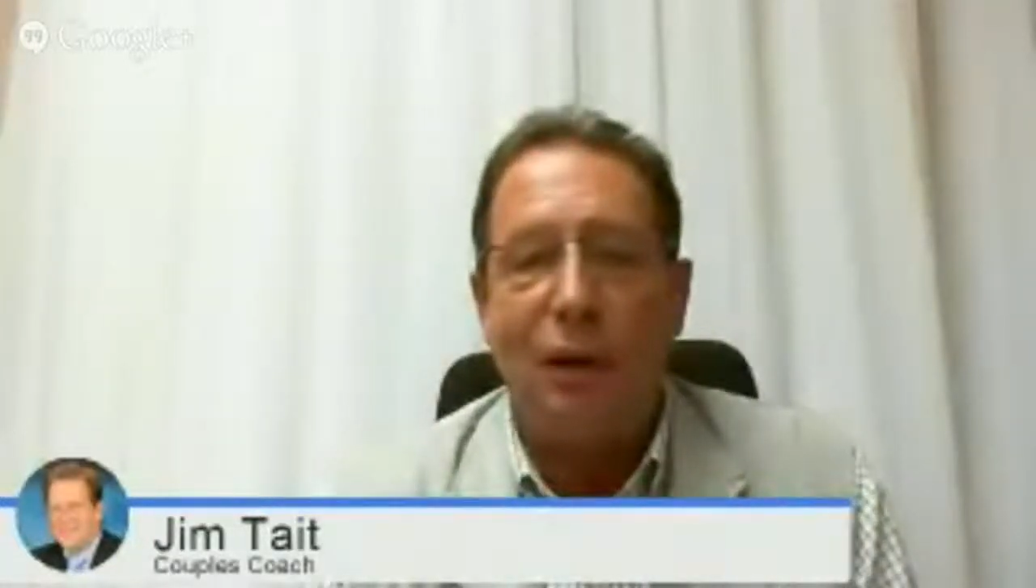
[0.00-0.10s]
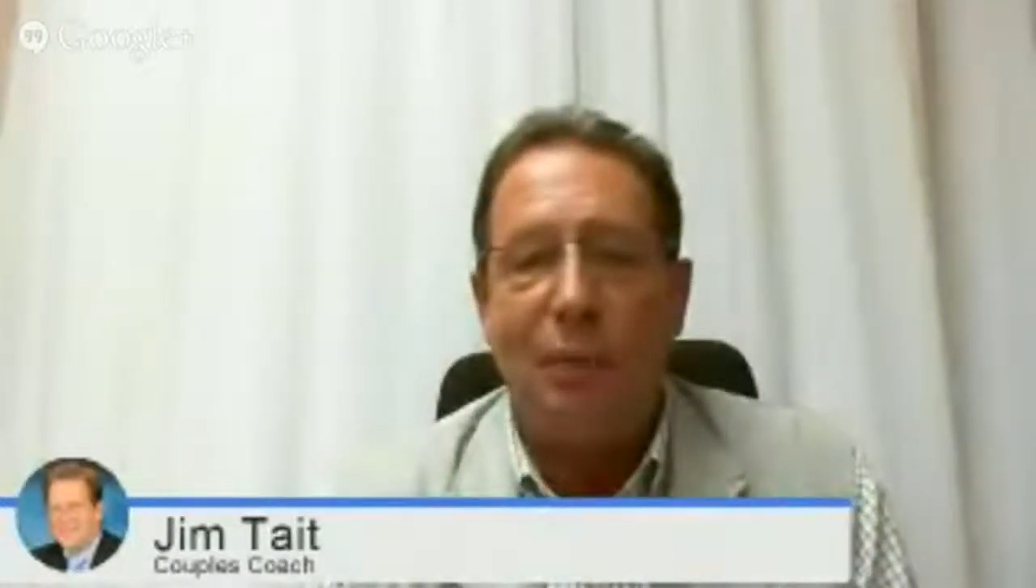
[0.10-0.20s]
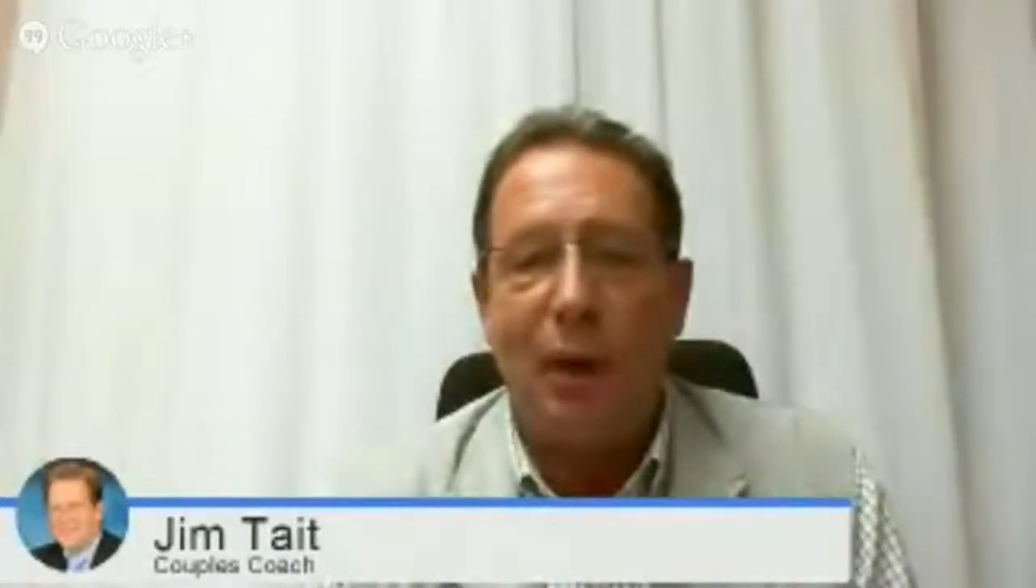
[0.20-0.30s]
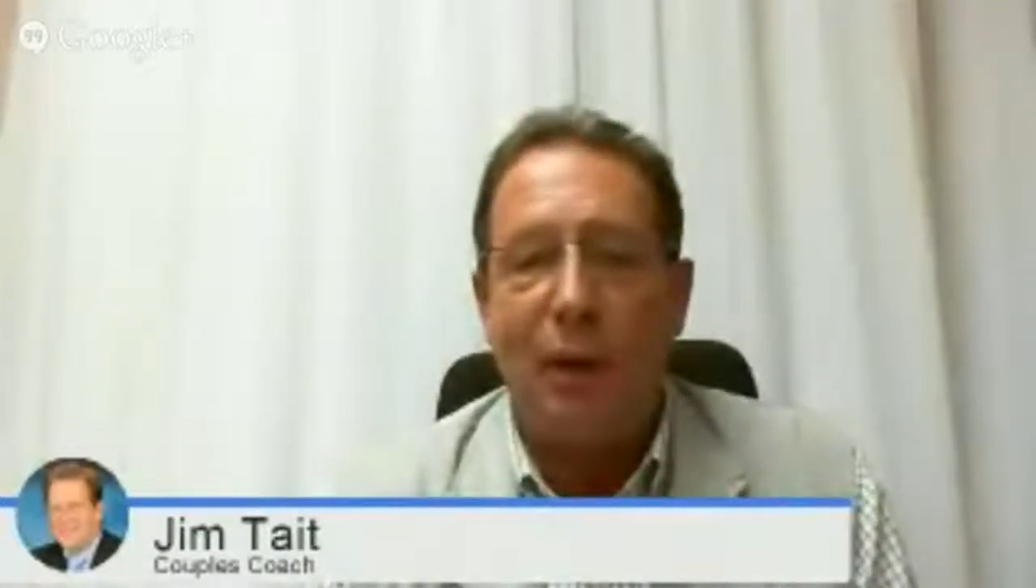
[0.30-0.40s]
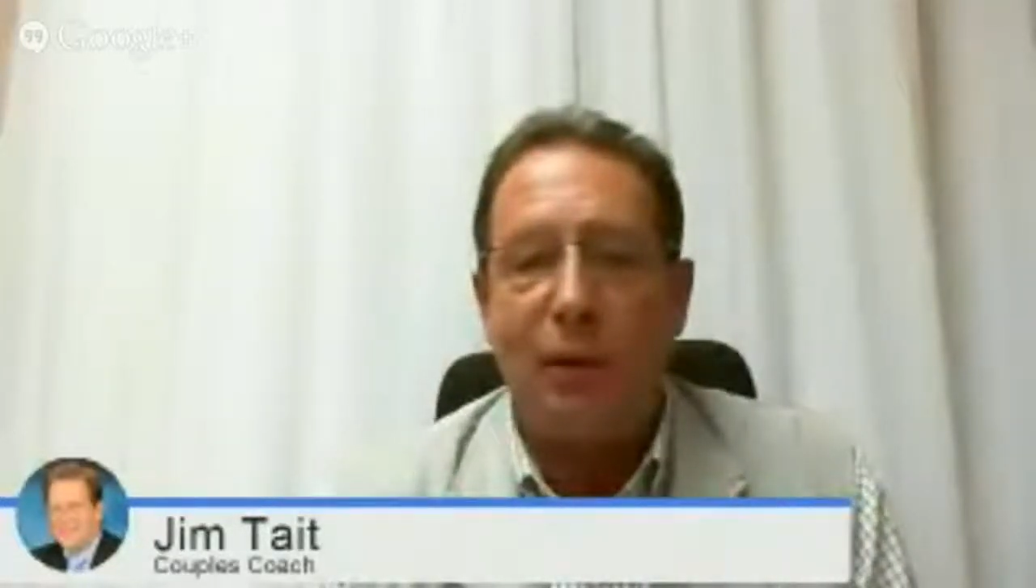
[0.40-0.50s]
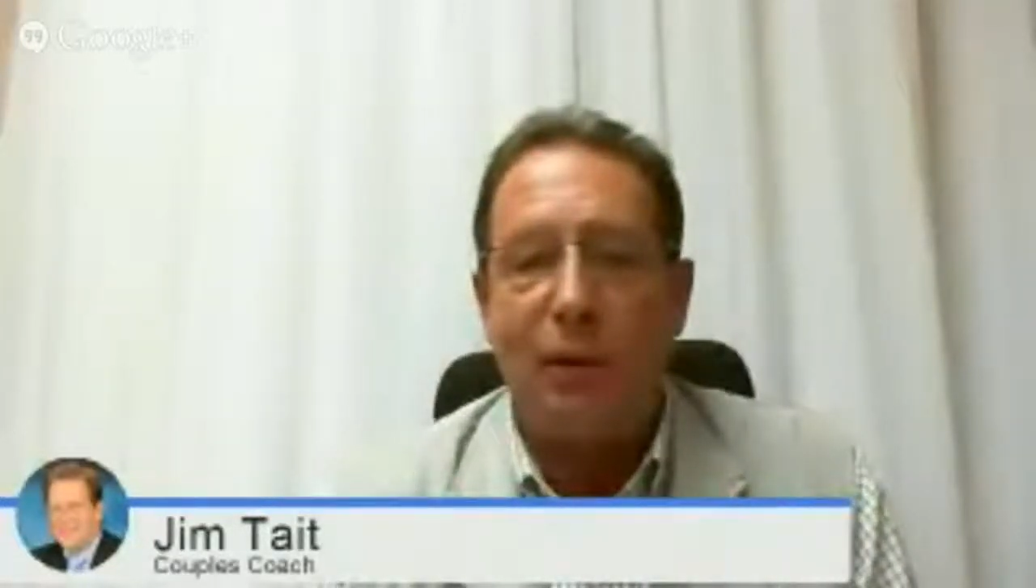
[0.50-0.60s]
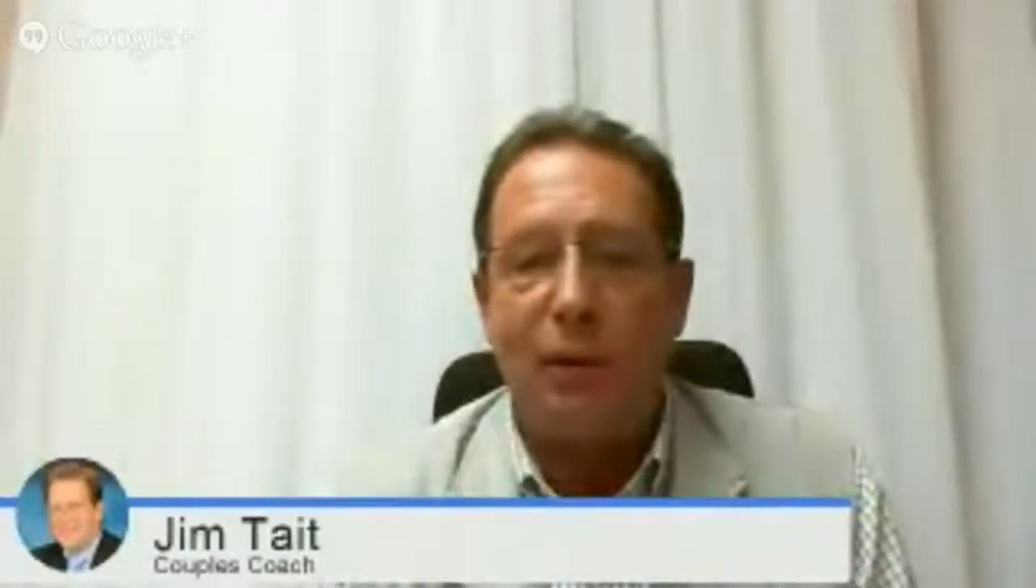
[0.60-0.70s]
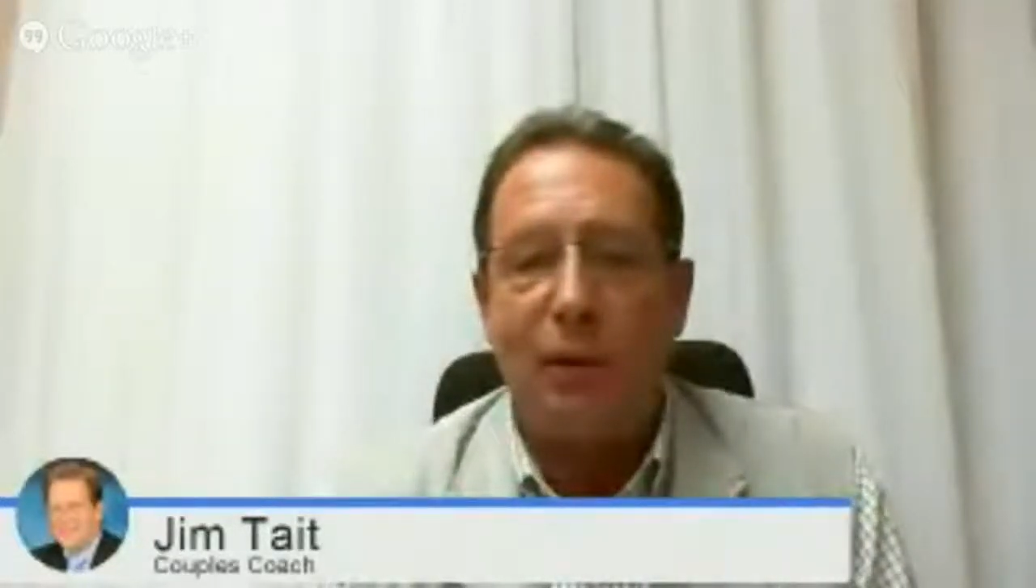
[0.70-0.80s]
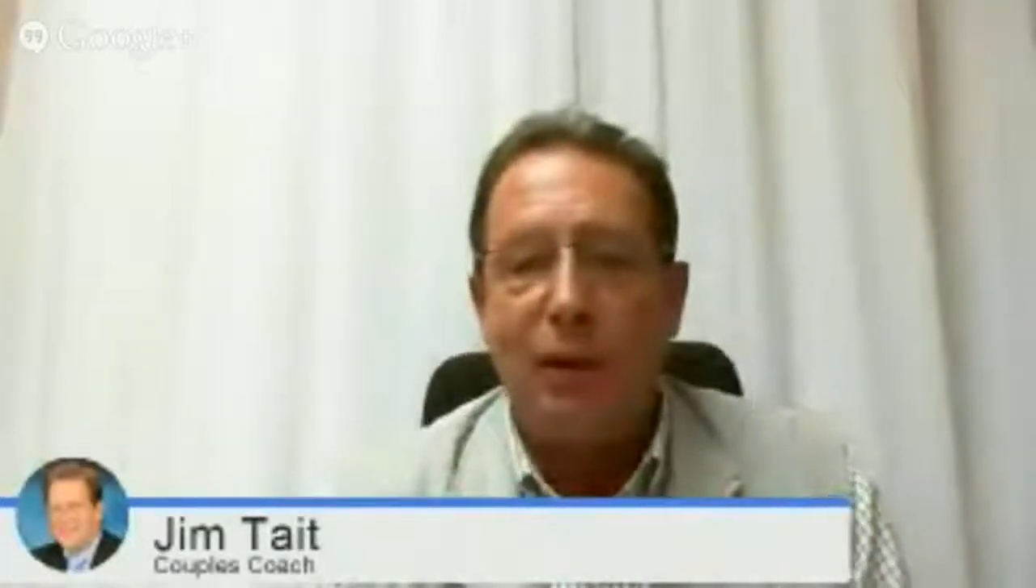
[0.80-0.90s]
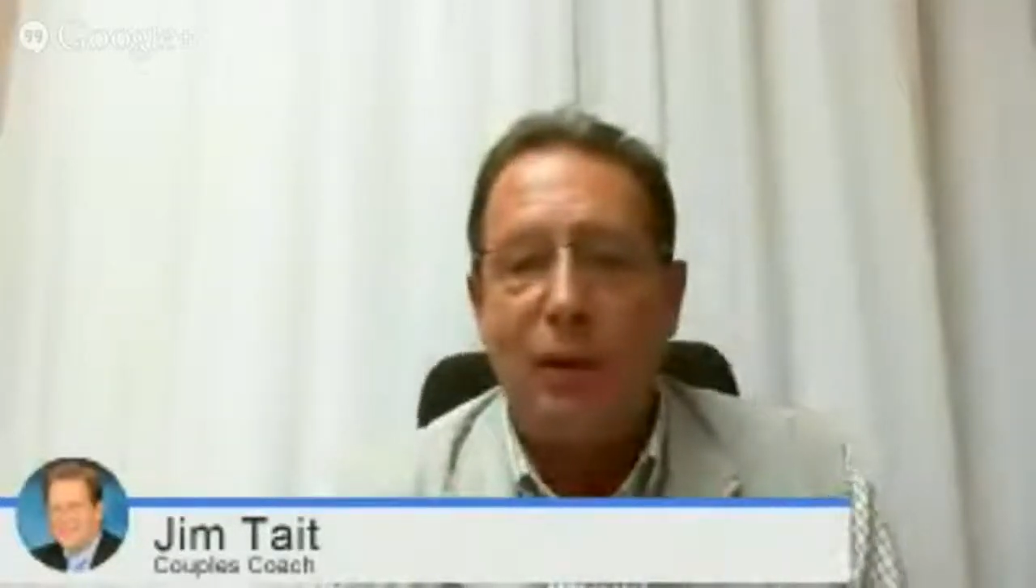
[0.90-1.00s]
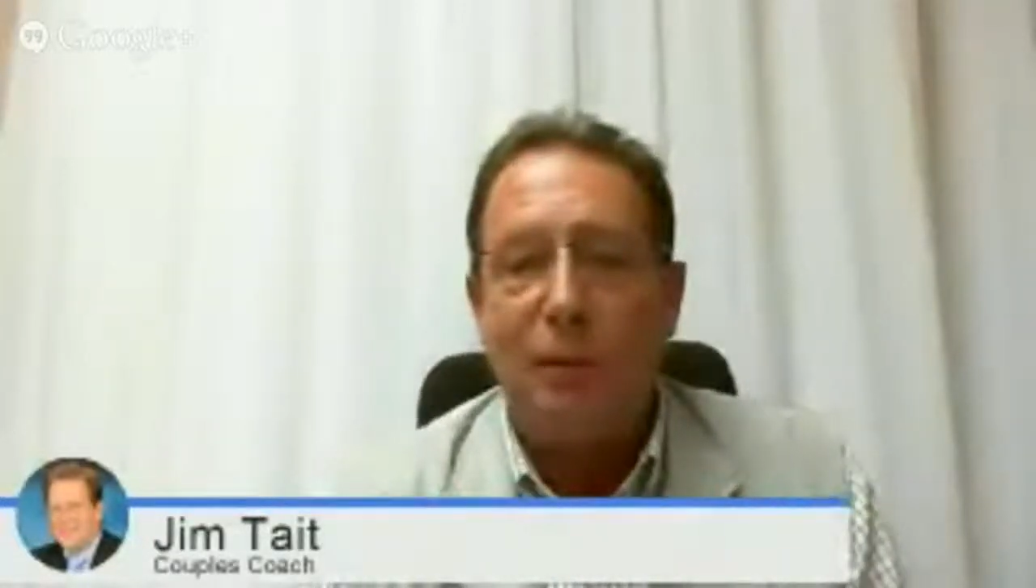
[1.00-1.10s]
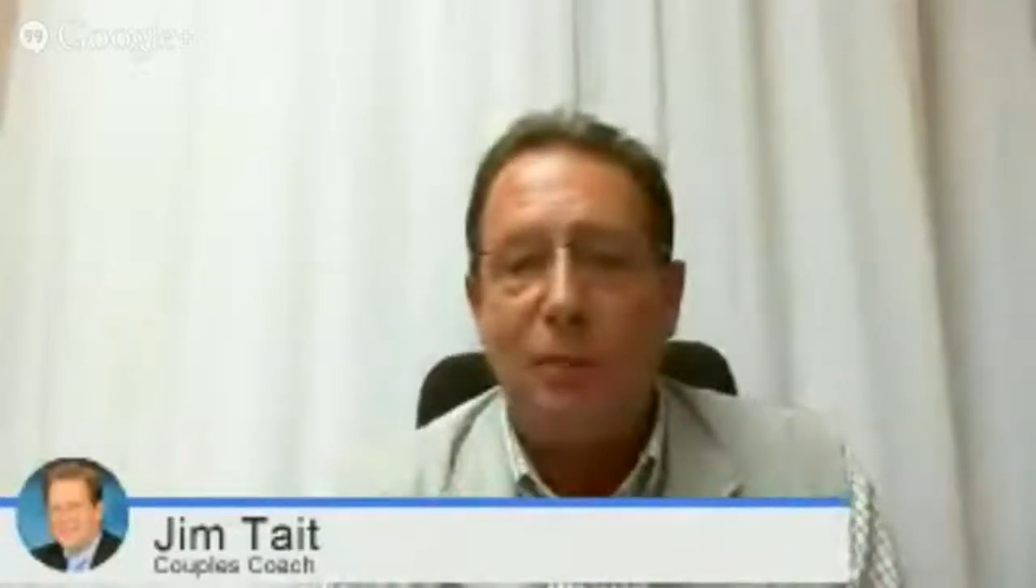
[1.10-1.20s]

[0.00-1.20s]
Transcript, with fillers: along a path